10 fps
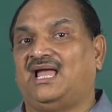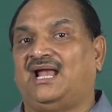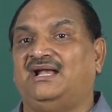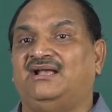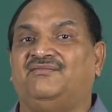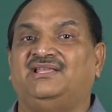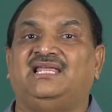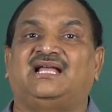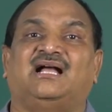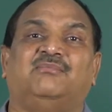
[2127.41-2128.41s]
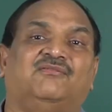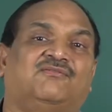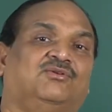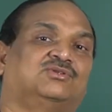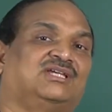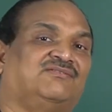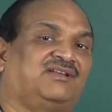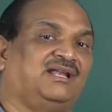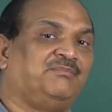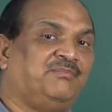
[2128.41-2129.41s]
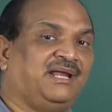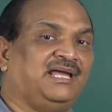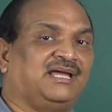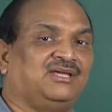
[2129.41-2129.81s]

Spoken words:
and when they come, of course, after a break,